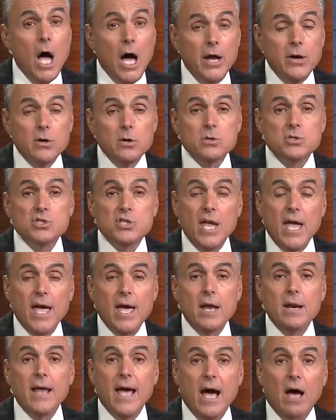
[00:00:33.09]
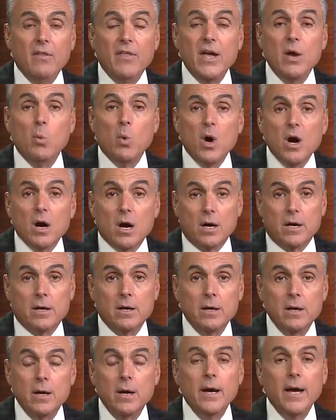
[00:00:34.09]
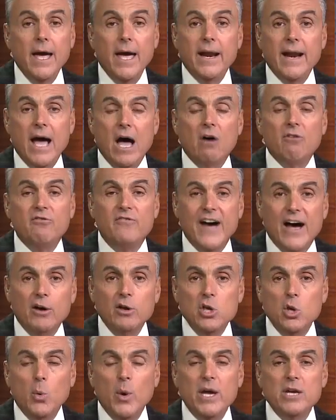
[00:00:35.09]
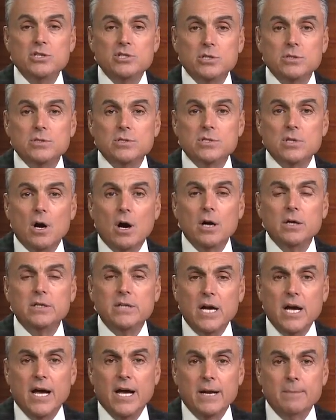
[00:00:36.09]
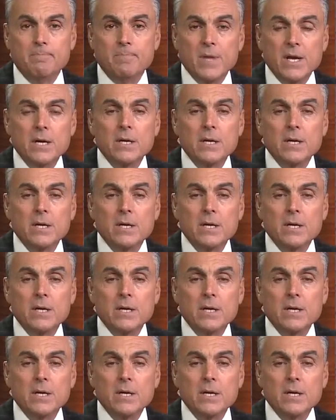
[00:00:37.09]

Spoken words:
understand how they work and how valuations are done.